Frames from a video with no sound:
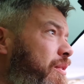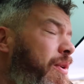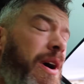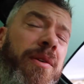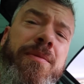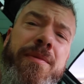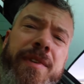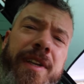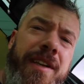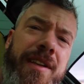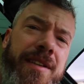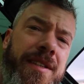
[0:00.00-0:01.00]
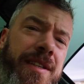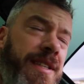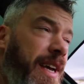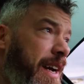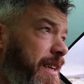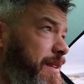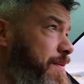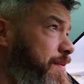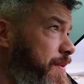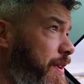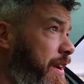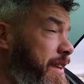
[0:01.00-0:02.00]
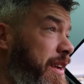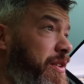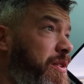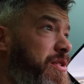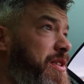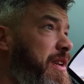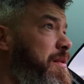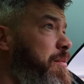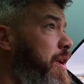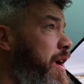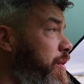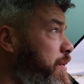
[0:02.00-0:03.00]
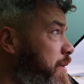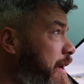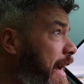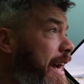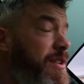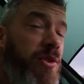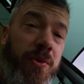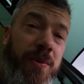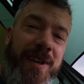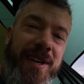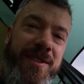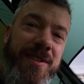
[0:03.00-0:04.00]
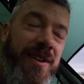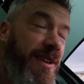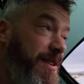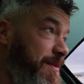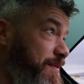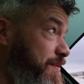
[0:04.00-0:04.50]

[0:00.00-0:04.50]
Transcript: Well, needless to say, I did not sleep well at all last night,